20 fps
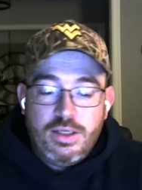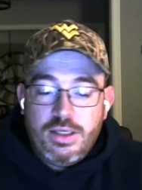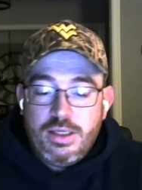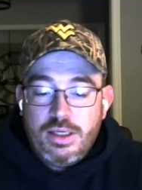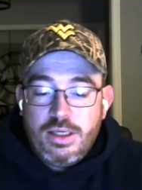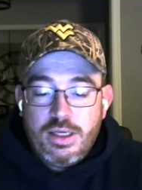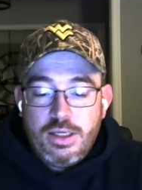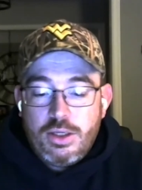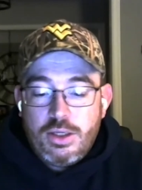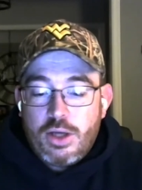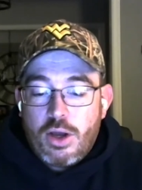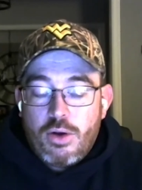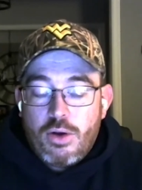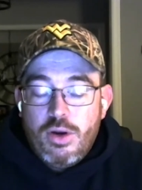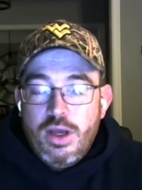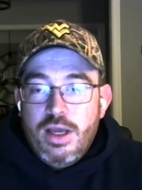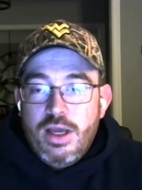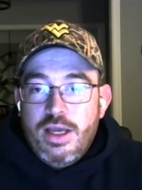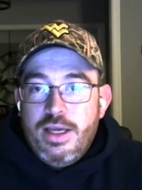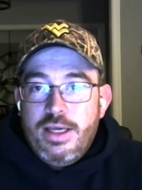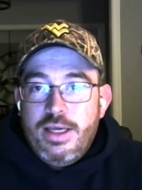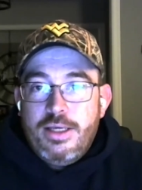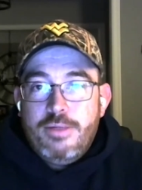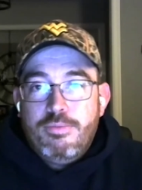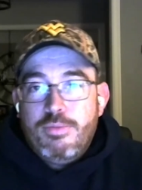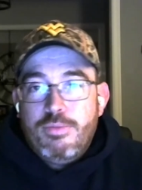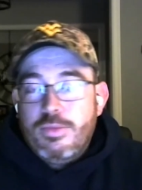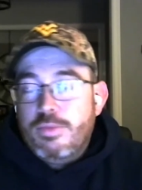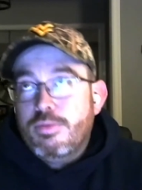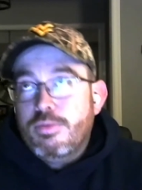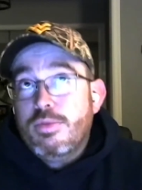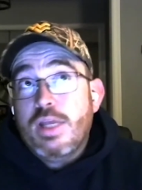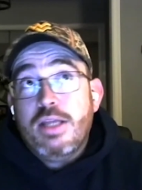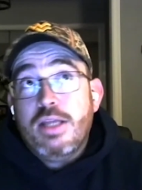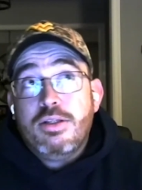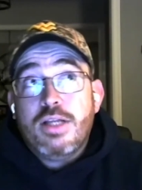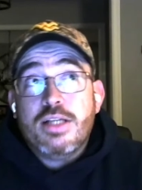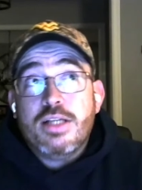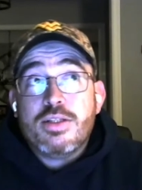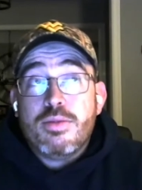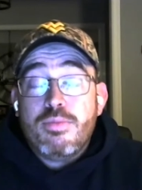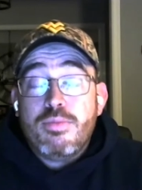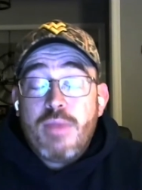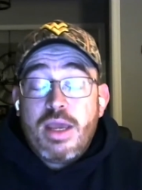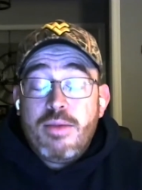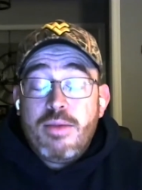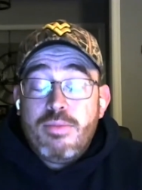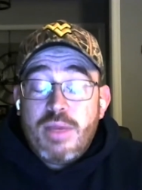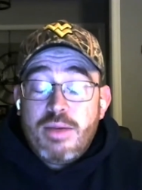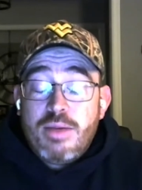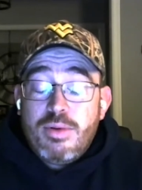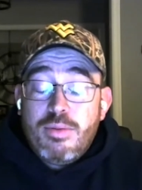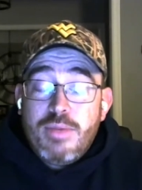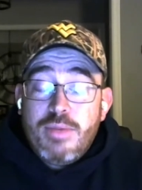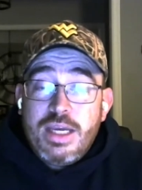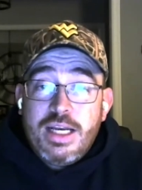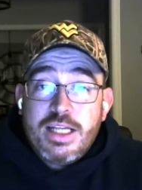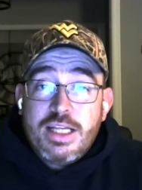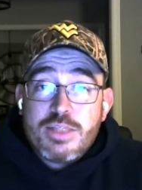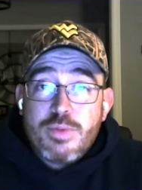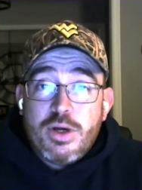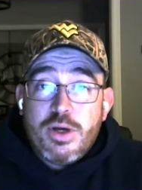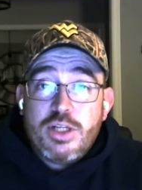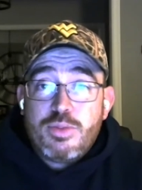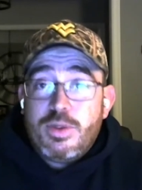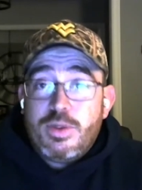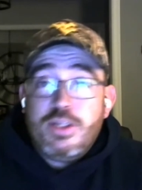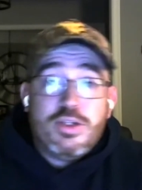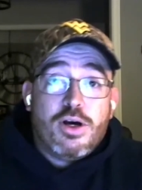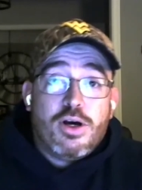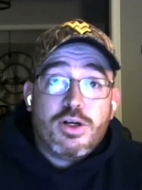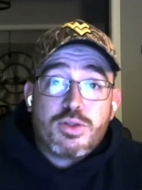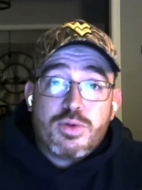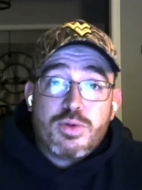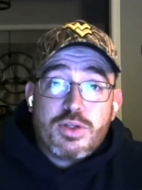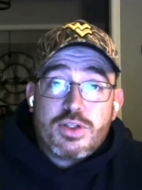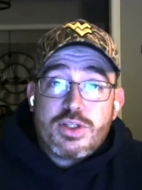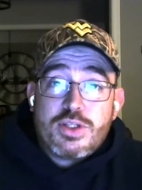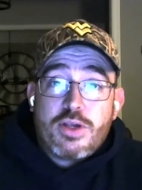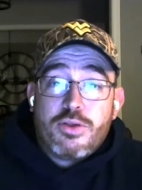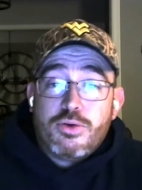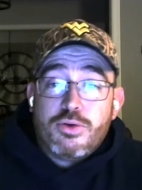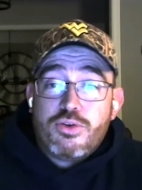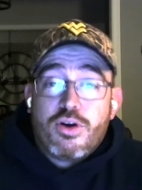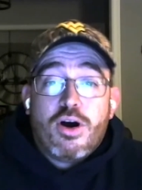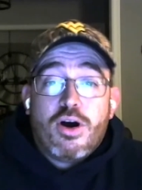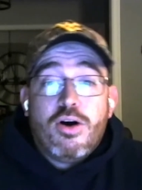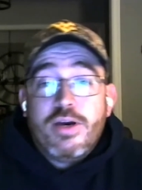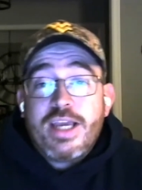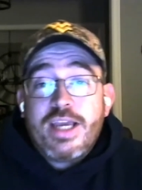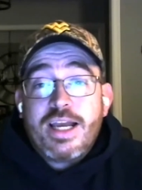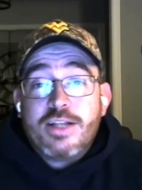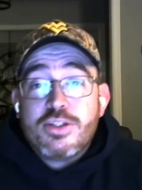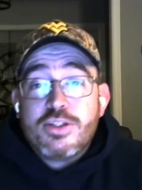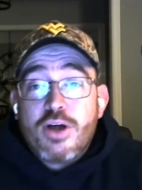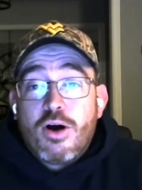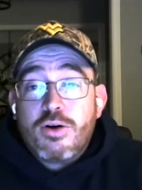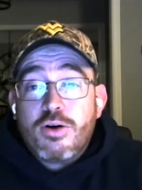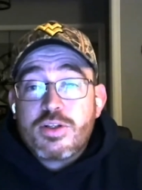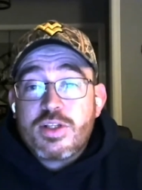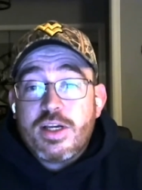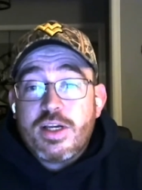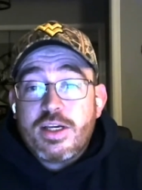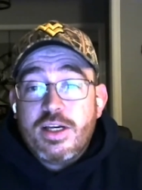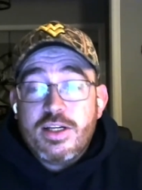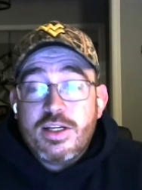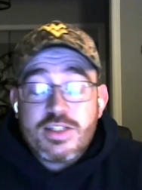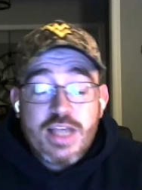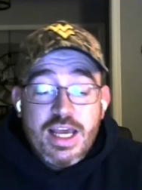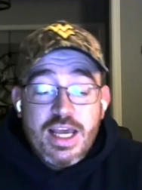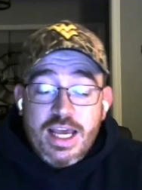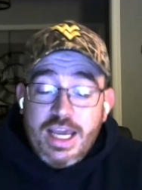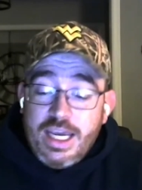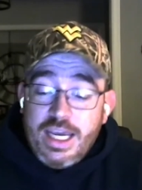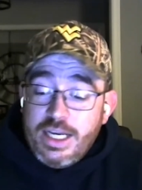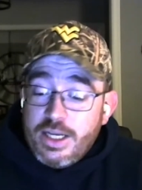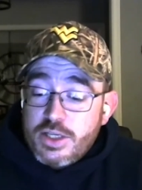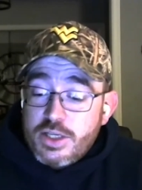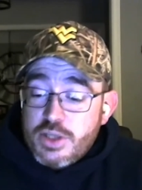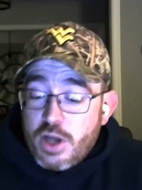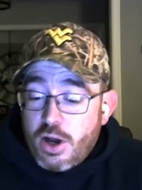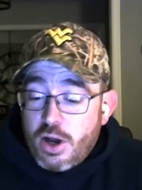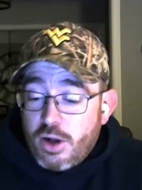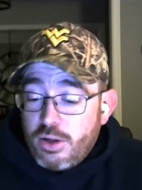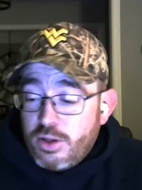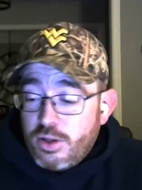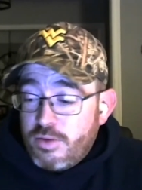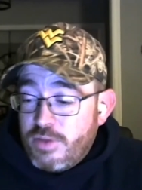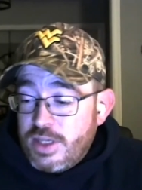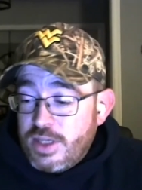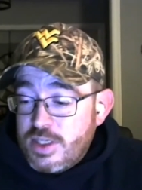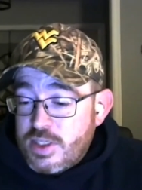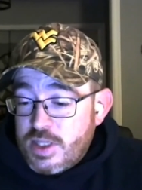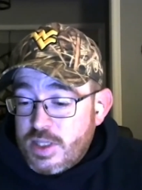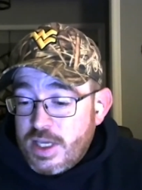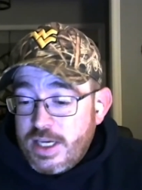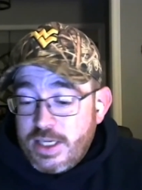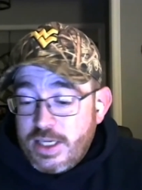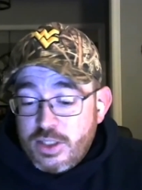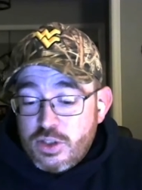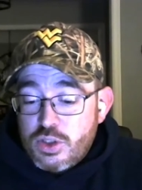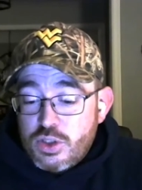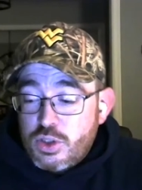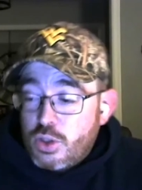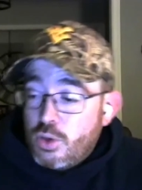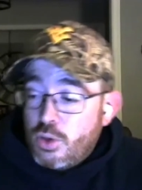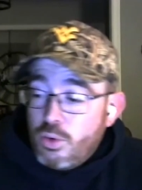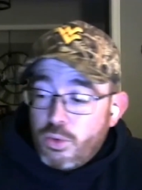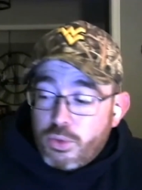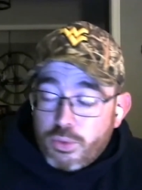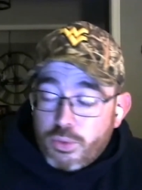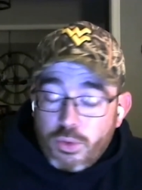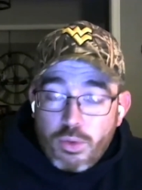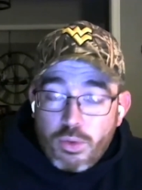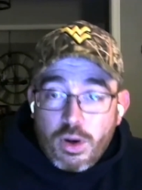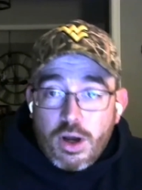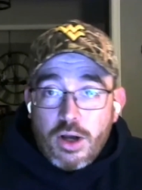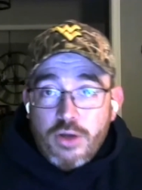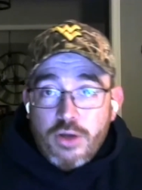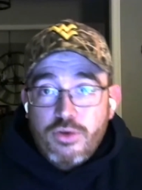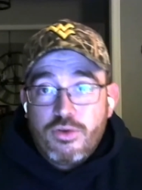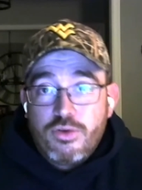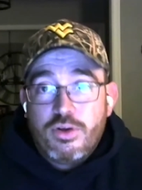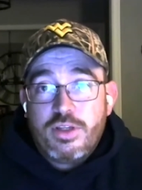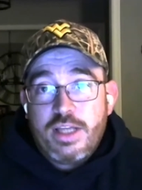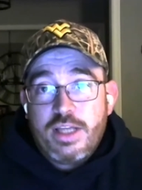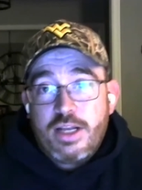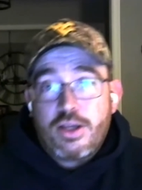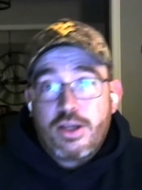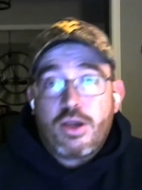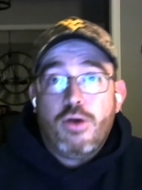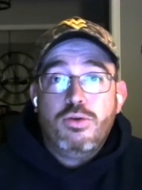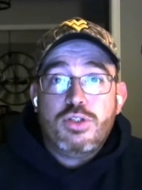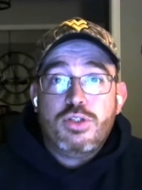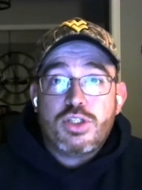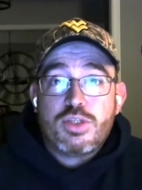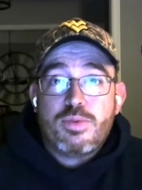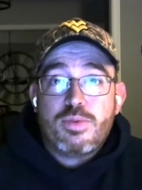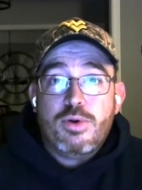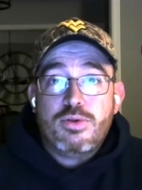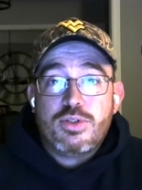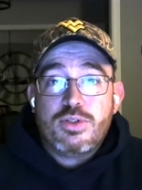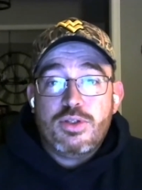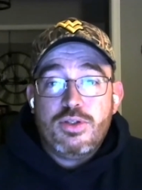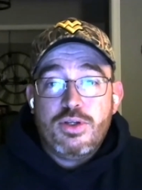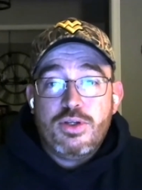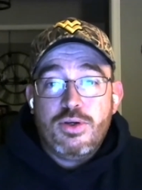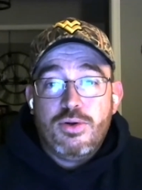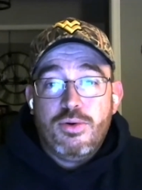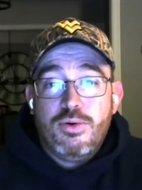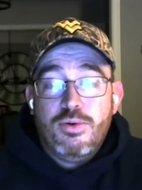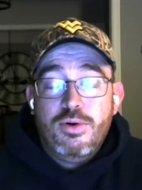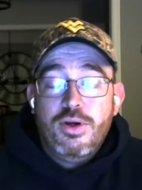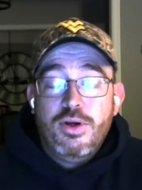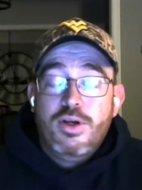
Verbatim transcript: He, you know, he it doesn't may, maybe mean as much, but he talks to the Southern drawl. He kind of talks like us. He does all of these things two through a hundred that a coach is supposed to do